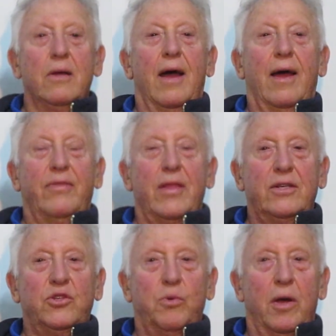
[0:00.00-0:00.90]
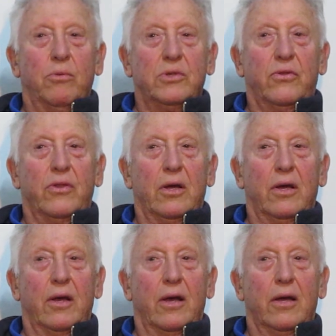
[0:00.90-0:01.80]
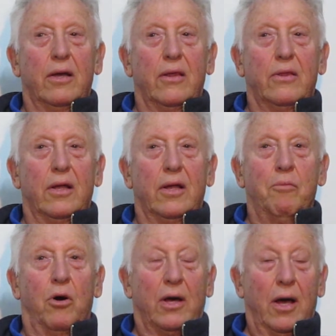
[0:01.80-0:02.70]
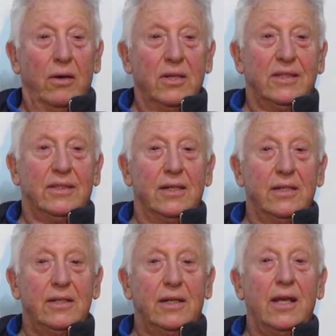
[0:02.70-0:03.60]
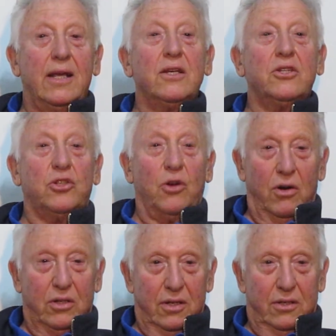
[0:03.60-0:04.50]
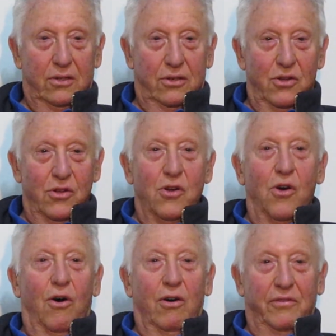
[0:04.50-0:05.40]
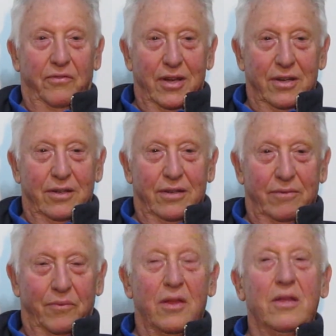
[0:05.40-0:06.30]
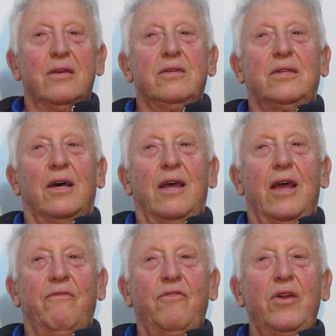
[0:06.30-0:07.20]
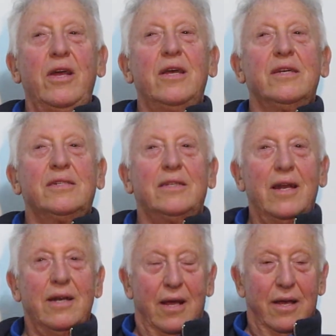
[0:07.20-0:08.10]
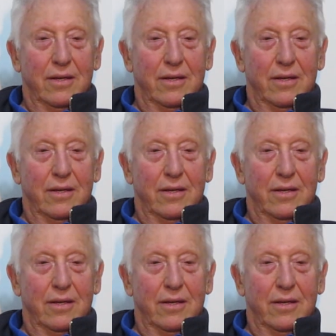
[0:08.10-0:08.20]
And that's where the Margolis dynasty started, Olivine. So every Sunday...